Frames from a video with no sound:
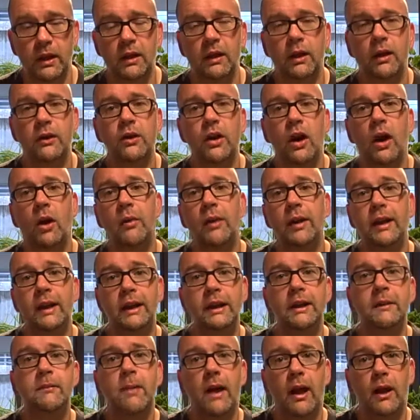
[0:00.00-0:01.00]
and I'll
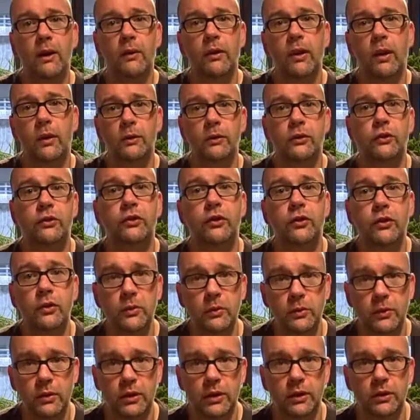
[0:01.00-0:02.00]
email those
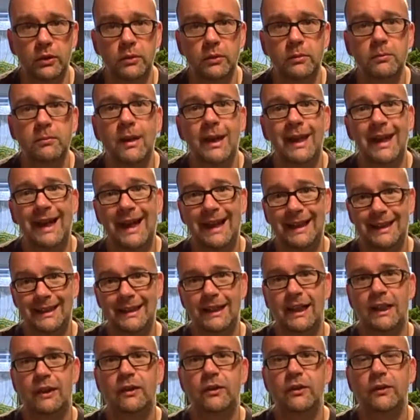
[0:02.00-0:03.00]
to you at
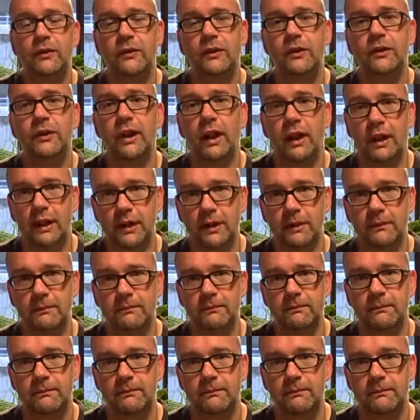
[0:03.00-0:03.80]
the end of the day.